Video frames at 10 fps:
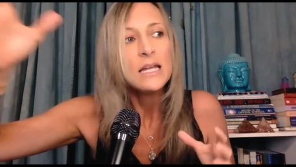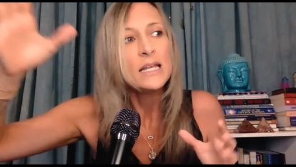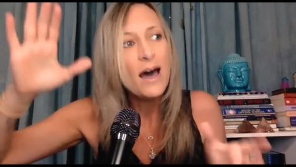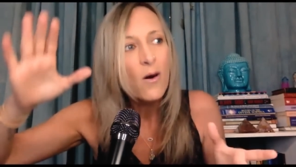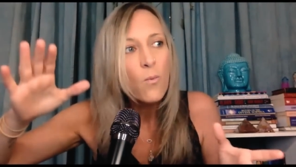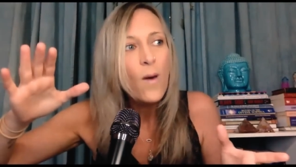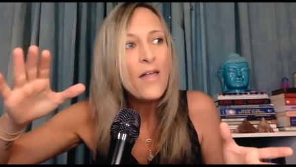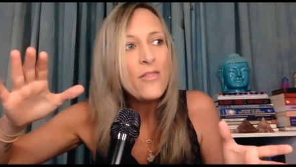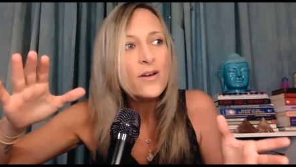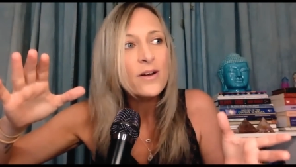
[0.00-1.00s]
Now,
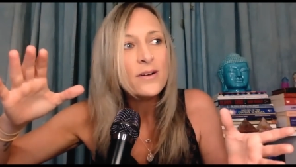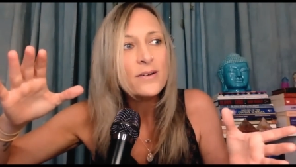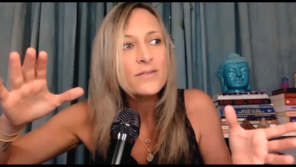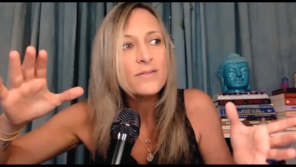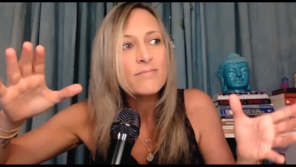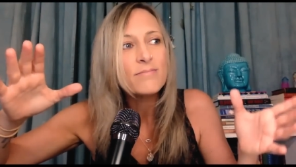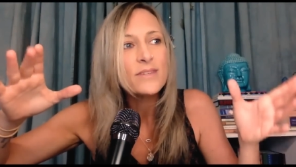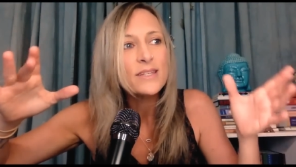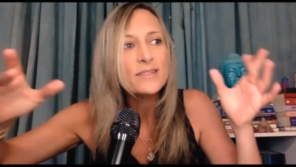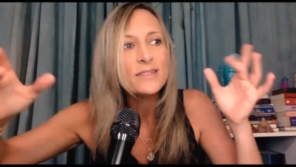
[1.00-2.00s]
whether
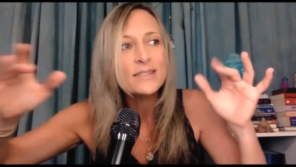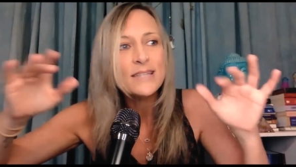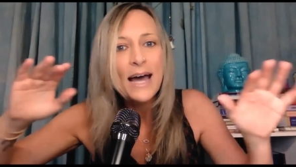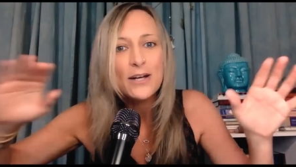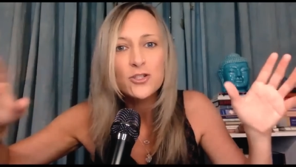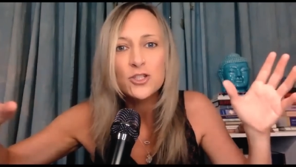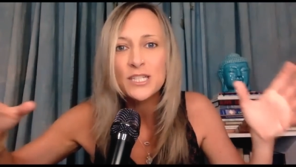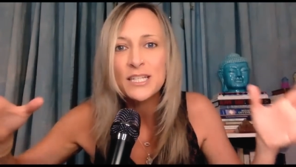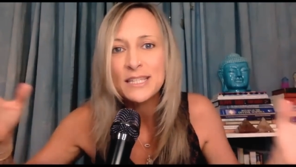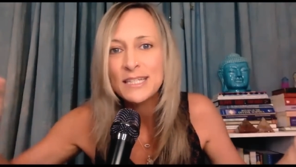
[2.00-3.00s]
this is
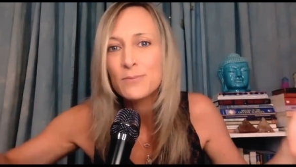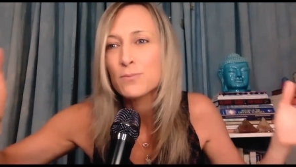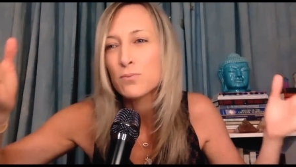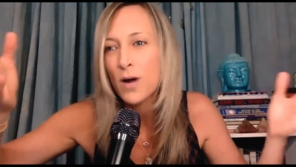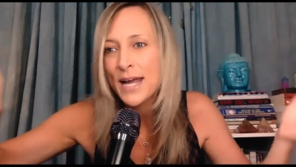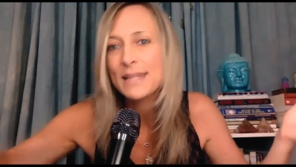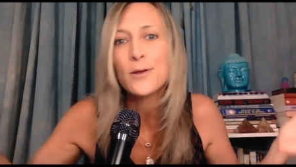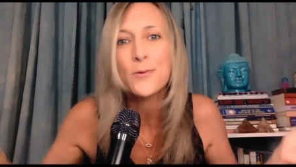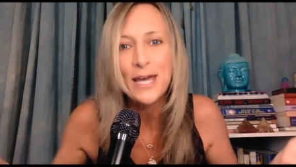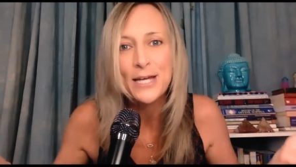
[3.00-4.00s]
actually the right
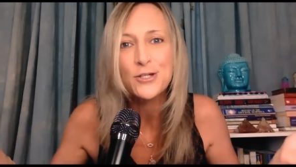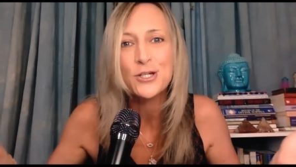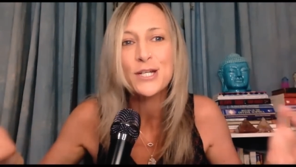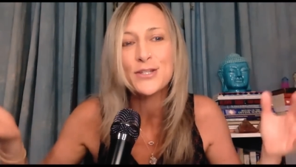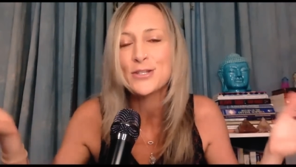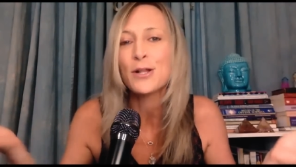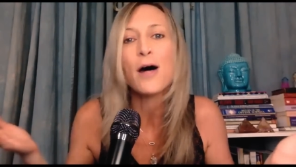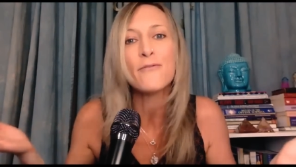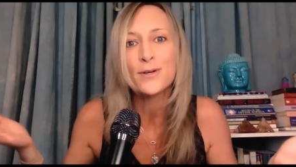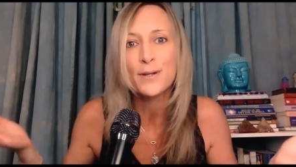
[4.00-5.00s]
location is still
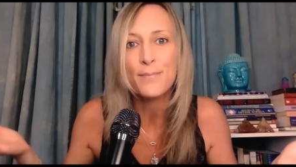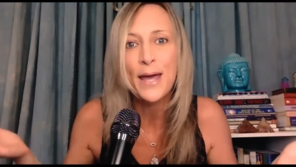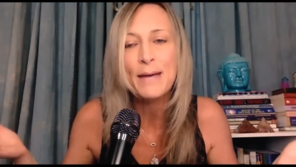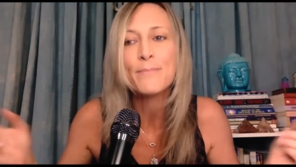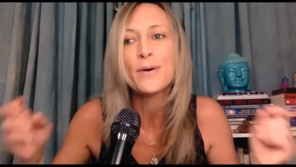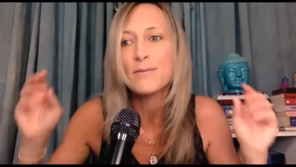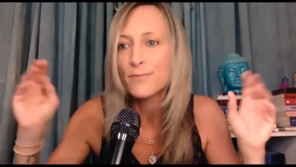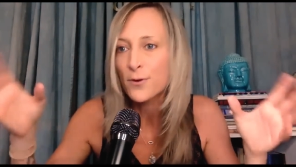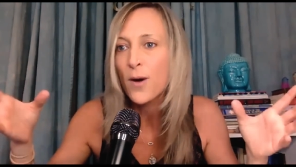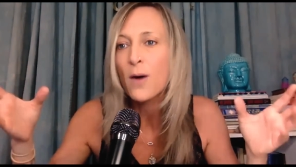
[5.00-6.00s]
up for debate, but
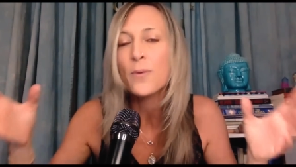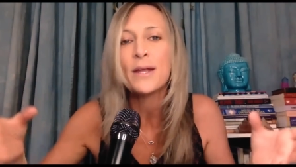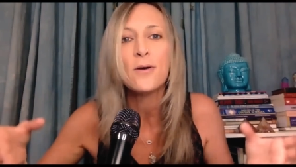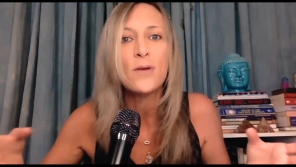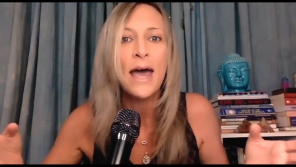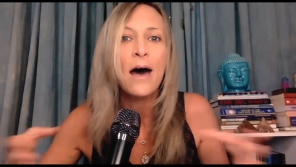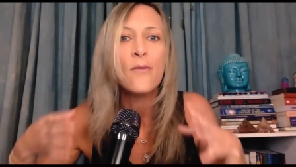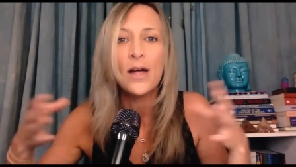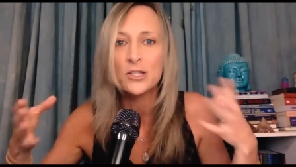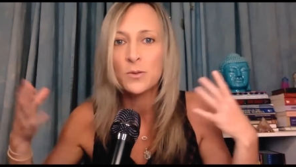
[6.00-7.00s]
for what we know
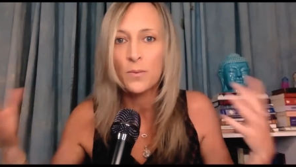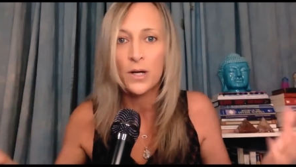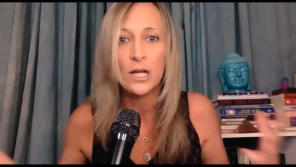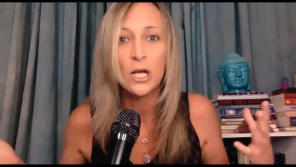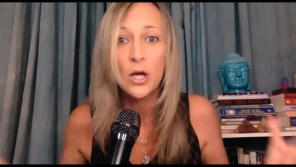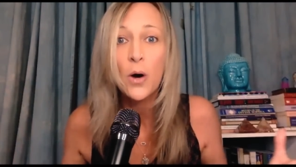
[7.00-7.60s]
now, that's what we're going to